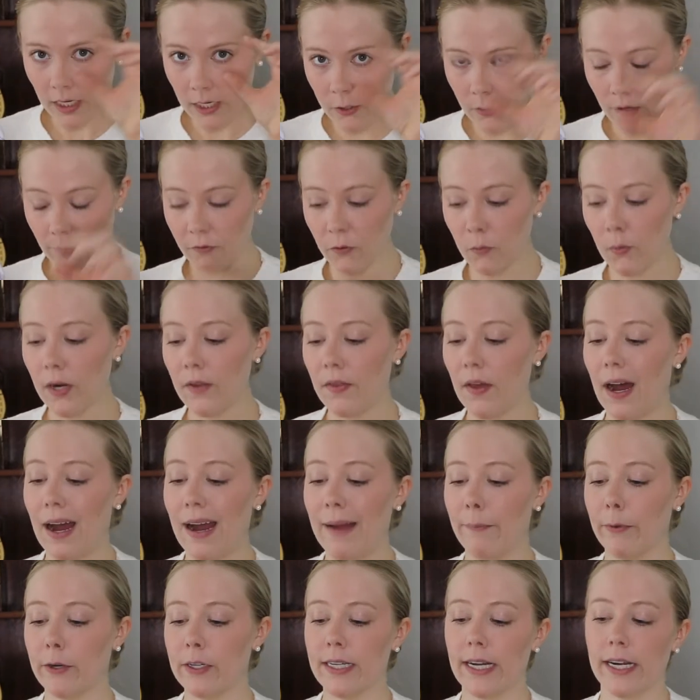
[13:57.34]
and you have to wear the
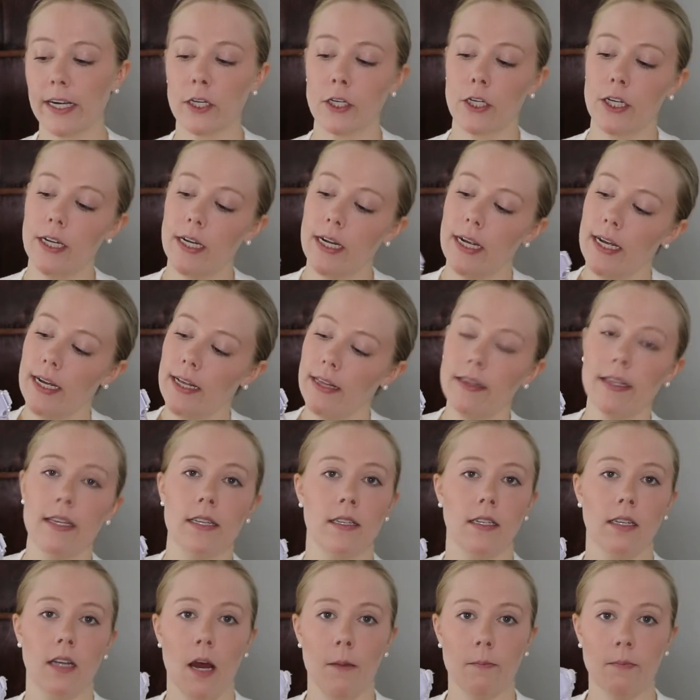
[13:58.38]
eye protection.
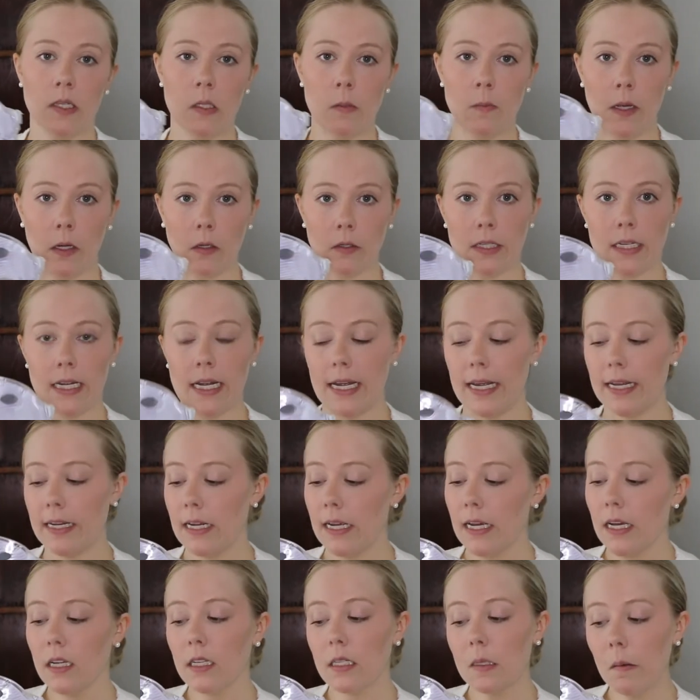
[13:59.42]
This comes built
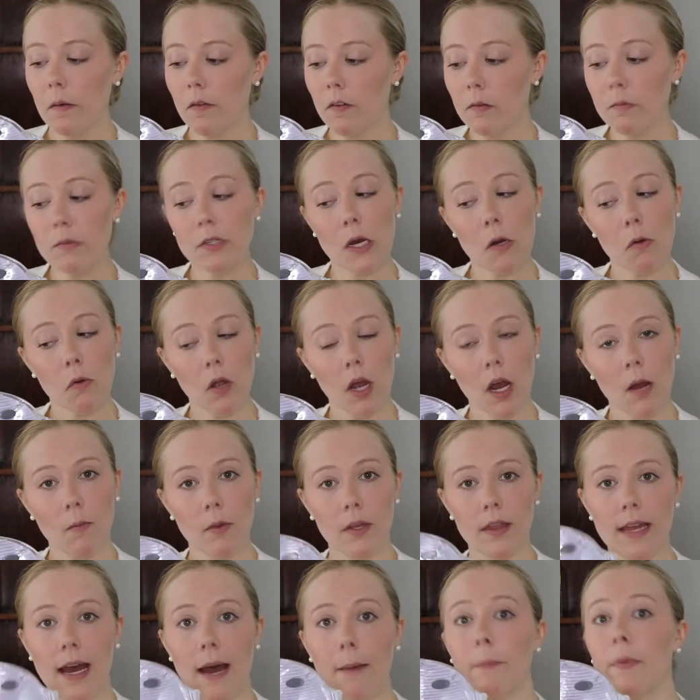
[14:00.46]
in. Some of them don't
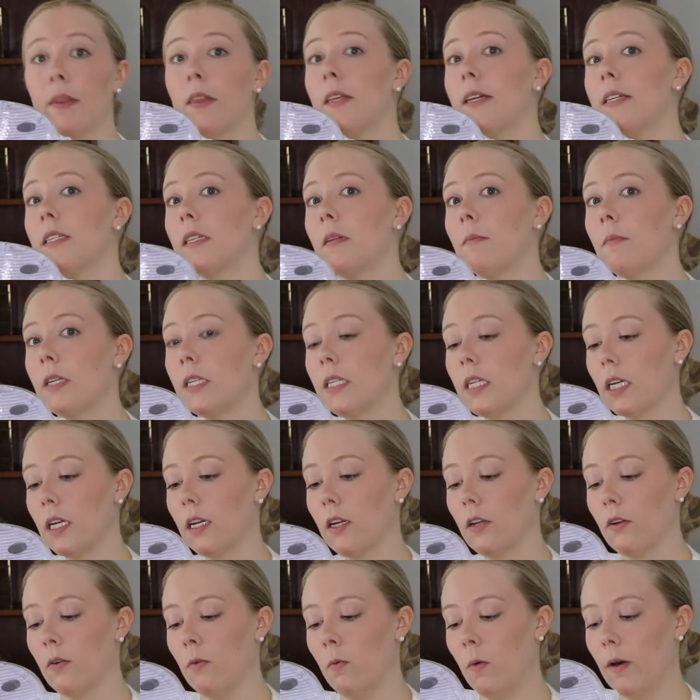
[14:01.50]
come with that, but this in
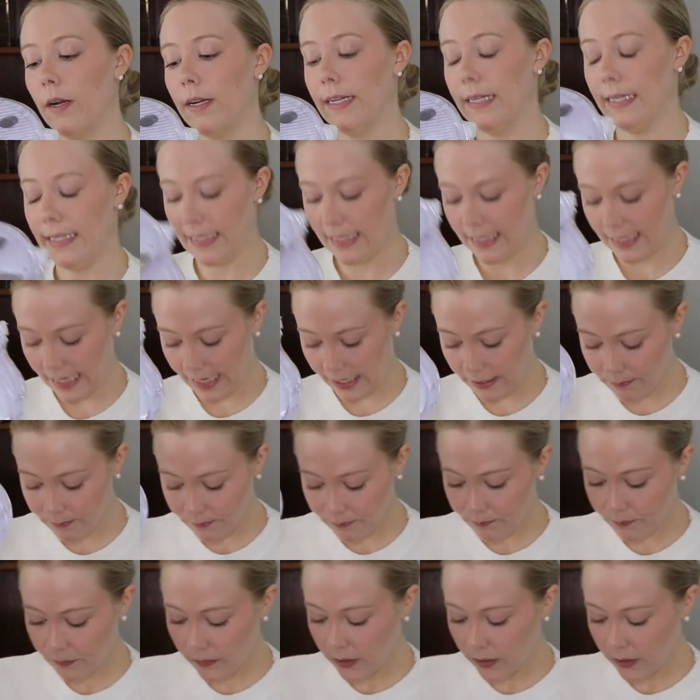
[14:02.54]
particular one did.